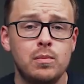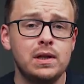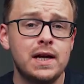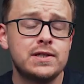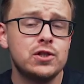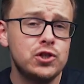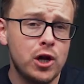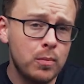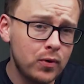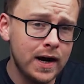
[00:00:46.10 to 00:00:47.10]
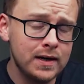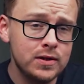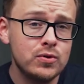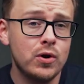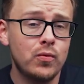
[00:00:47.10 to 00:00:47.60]
But let's jump right
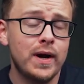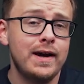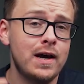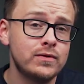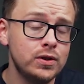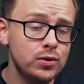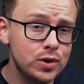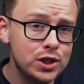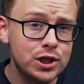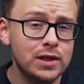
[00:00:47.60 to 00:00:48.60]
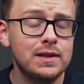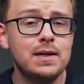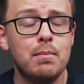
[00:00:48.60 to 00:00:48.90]
into it right after you gently